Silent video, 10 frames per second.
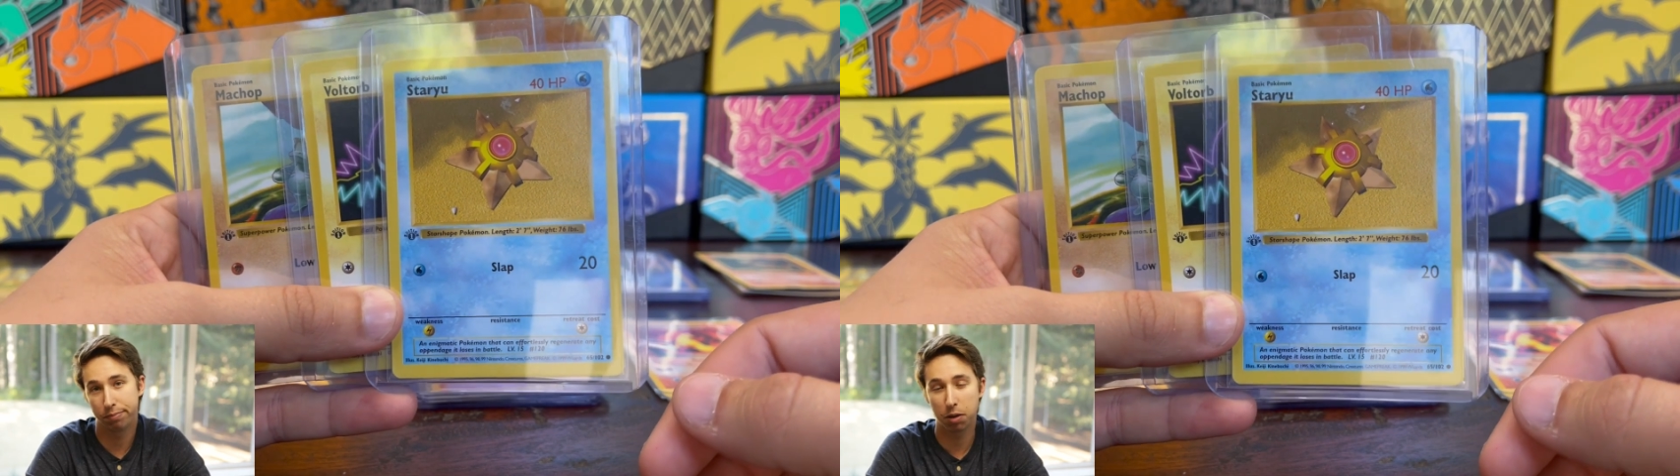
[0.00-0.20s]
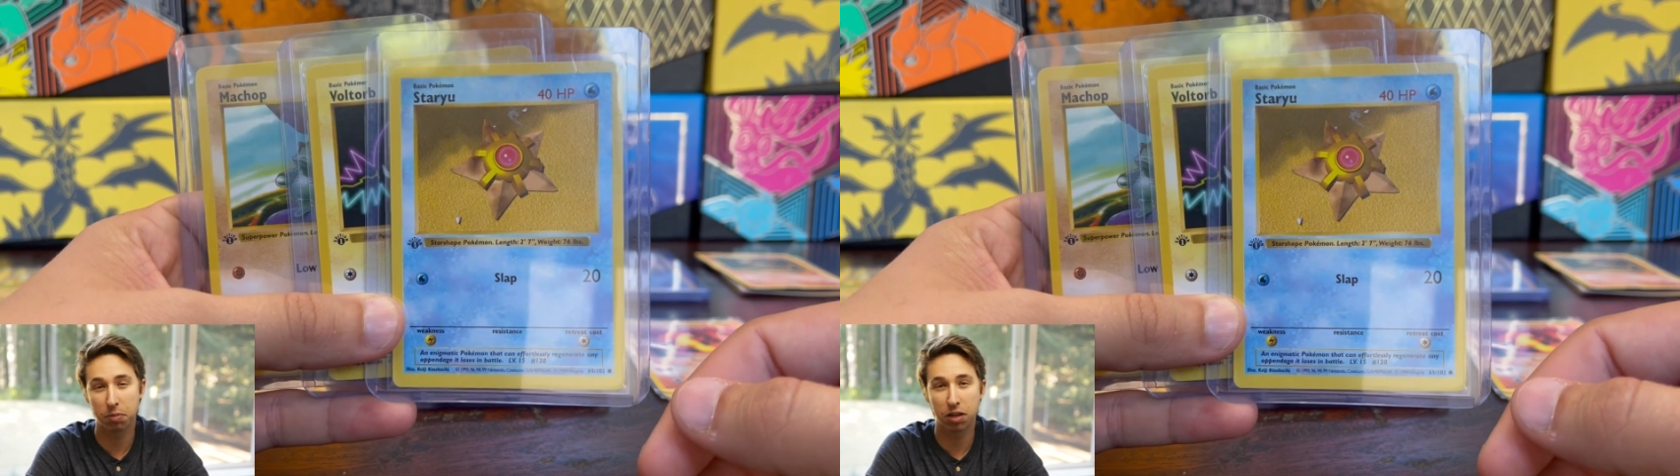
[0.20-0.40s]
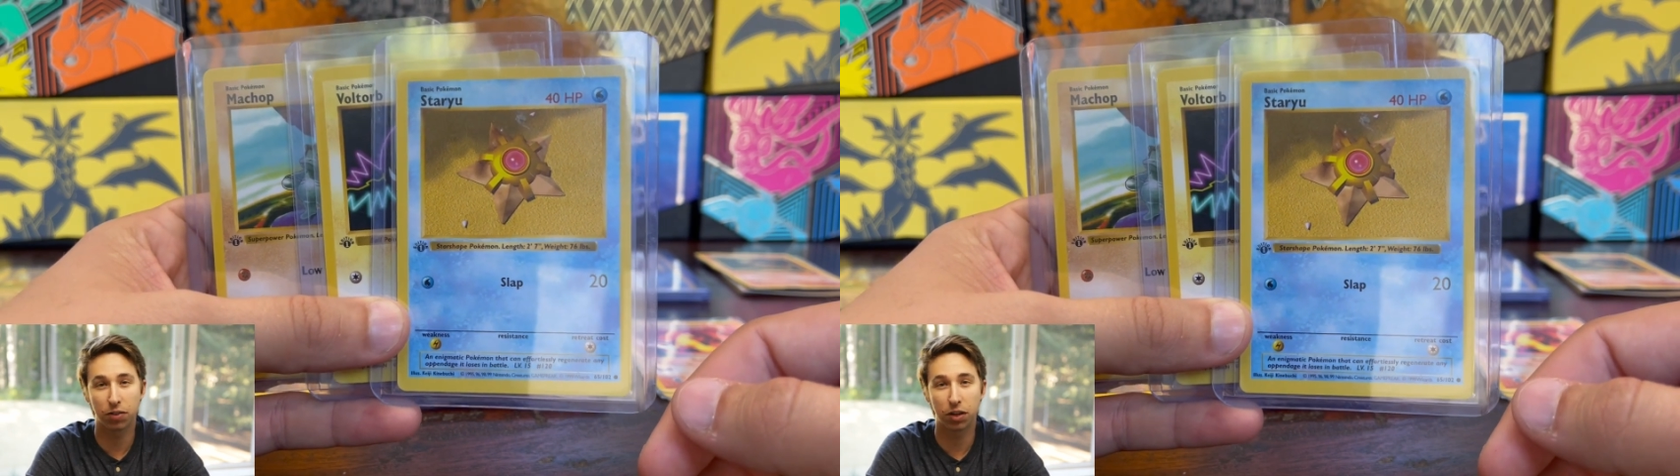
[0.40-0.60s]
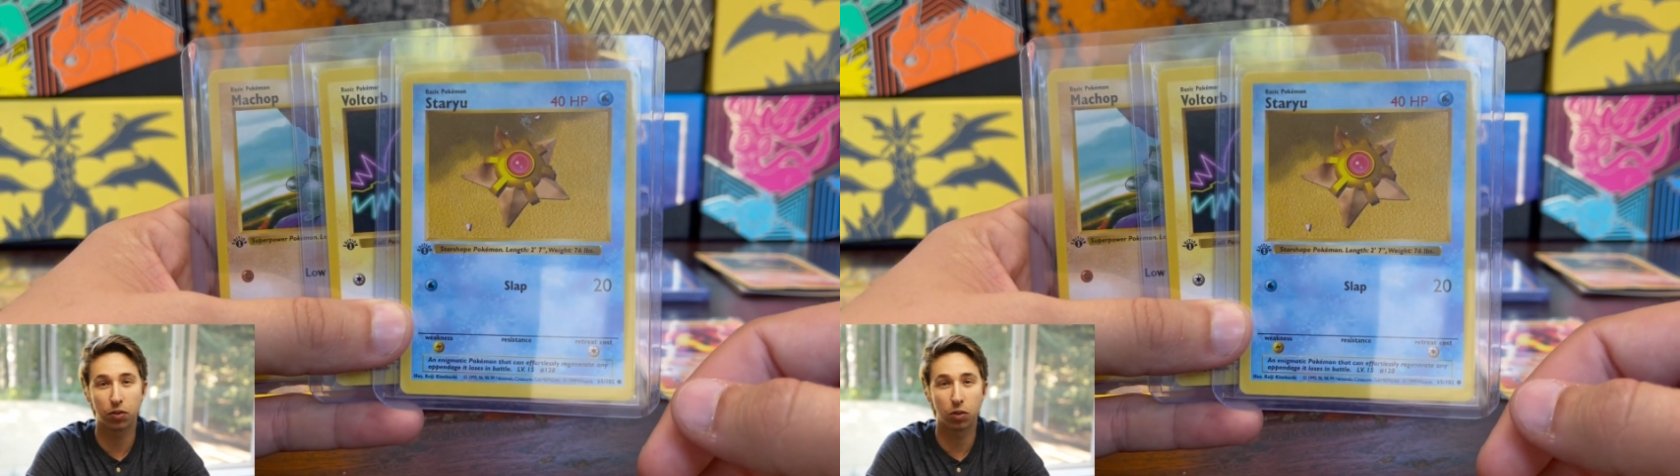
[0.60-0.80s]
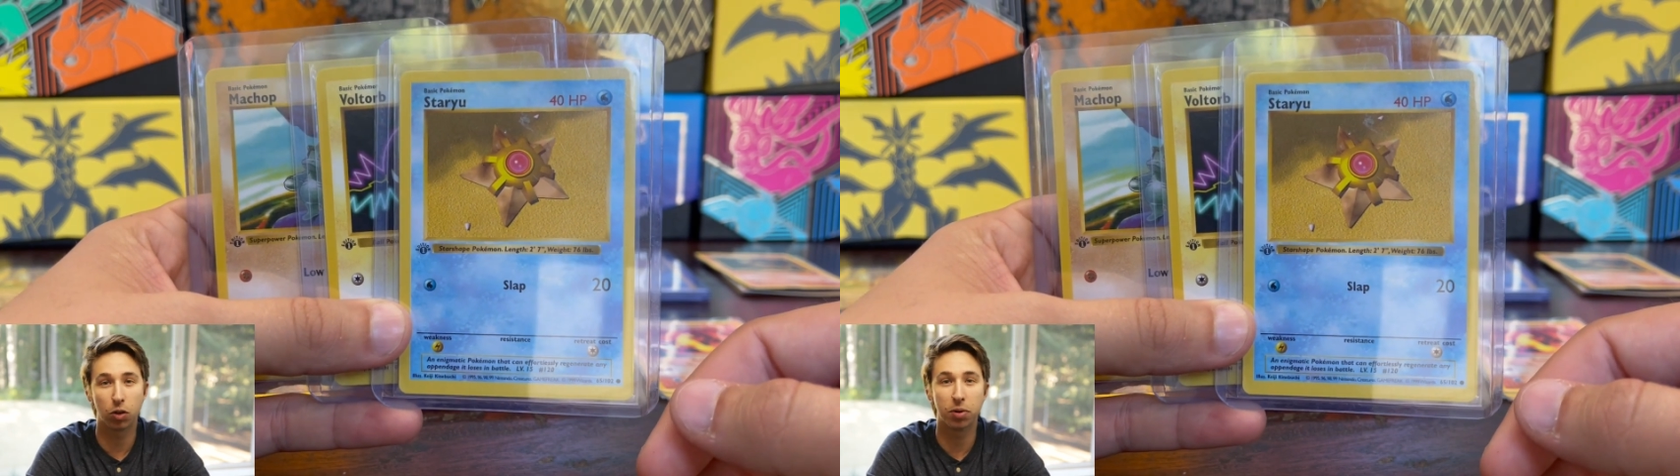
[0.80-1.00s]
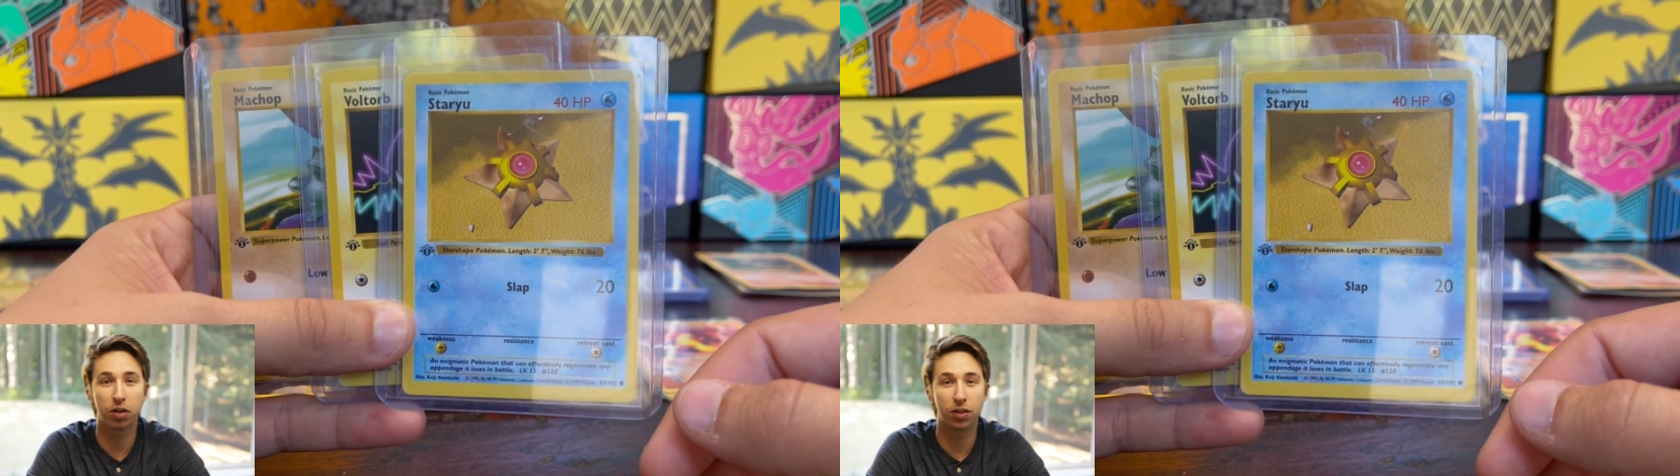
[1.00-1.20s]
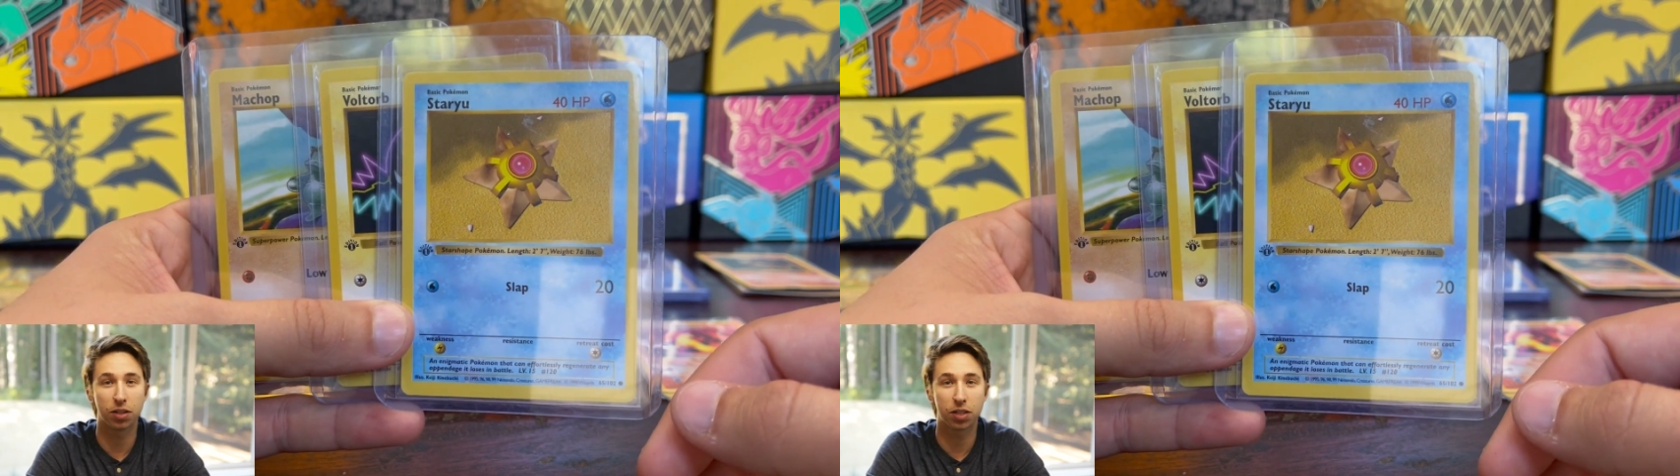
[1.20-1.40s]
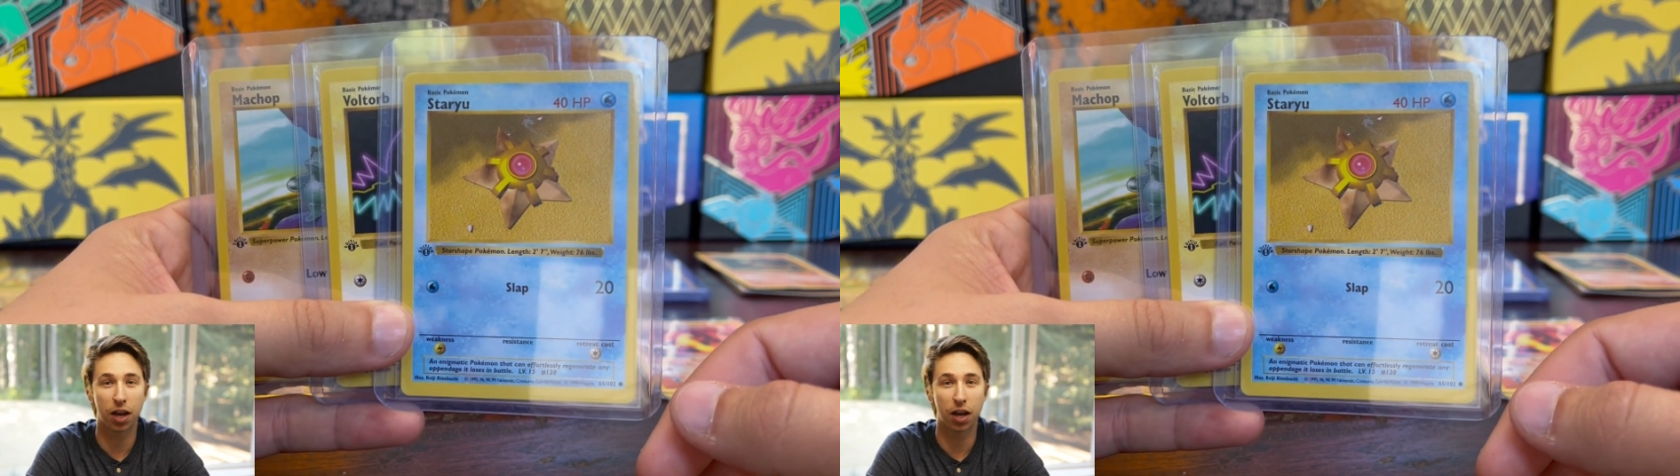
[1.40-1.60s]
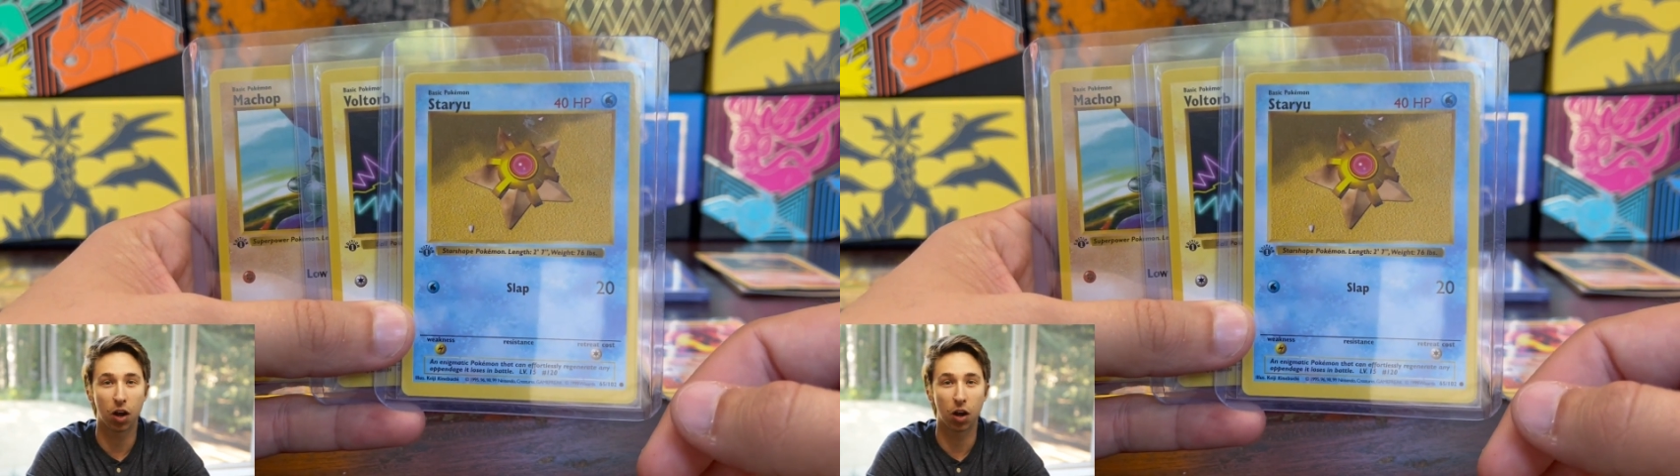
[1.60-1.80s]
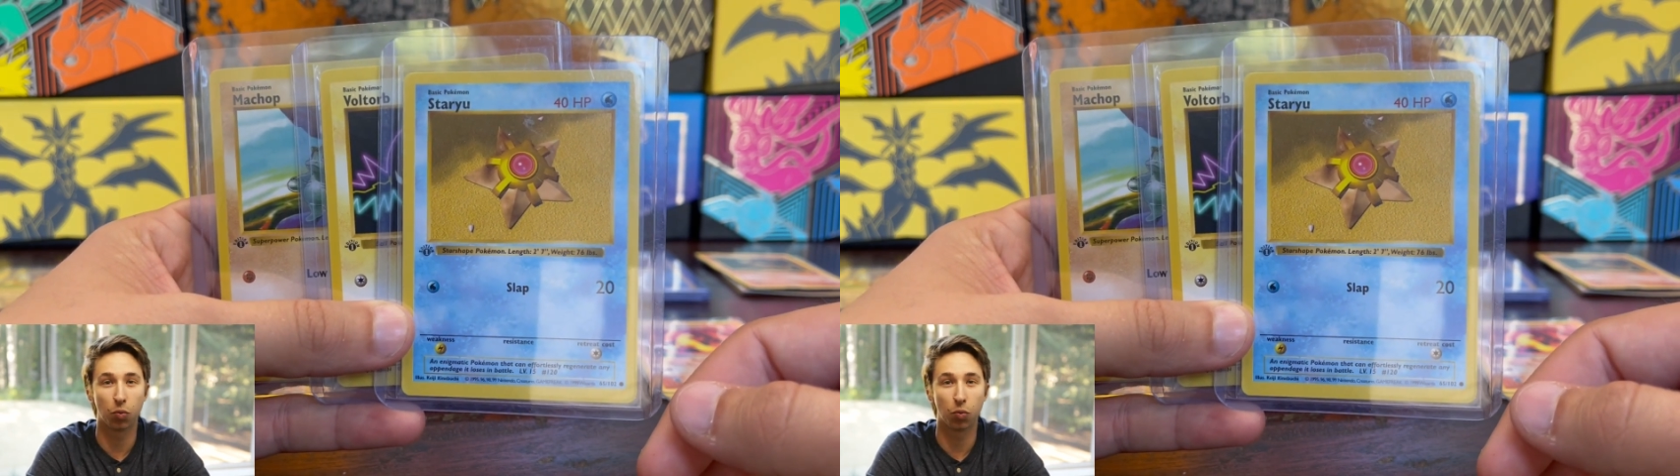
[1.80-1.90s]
maybe even give you a little bit of insight on